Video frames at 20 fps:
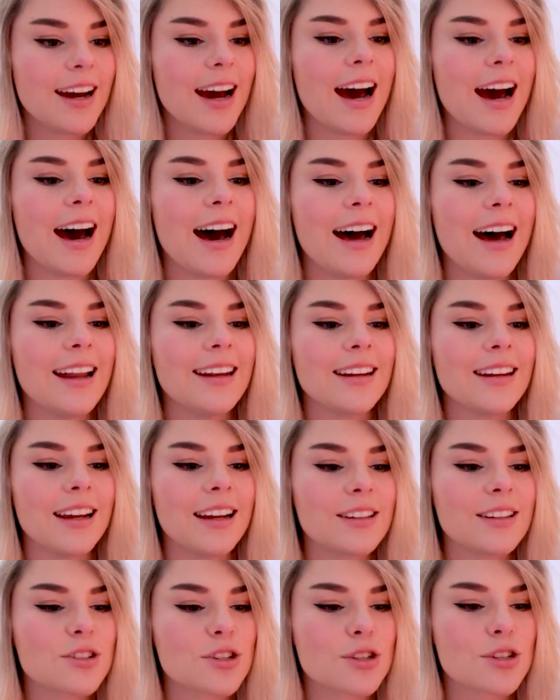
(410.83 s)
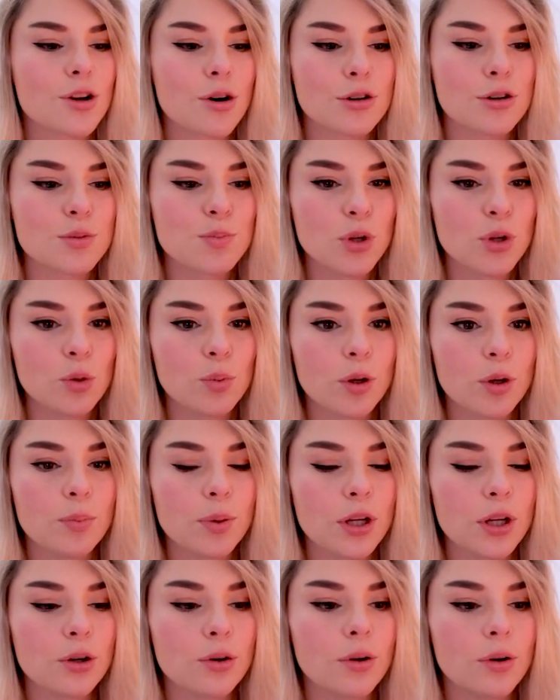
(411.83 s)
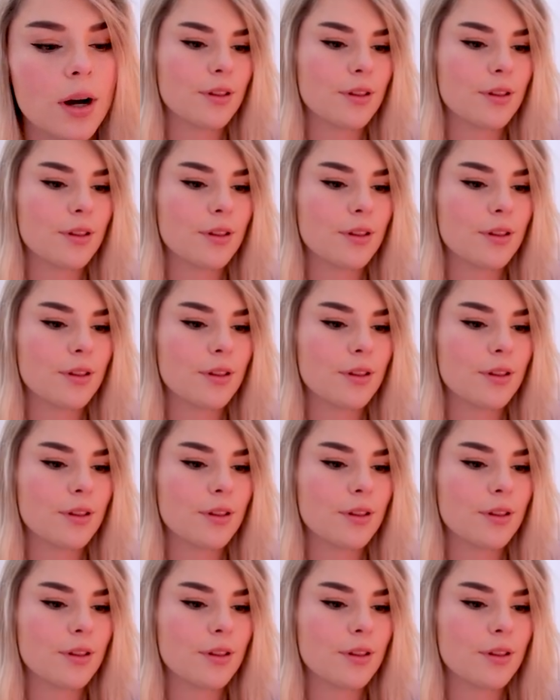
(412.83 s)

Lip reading: and it just goes pew pew pew.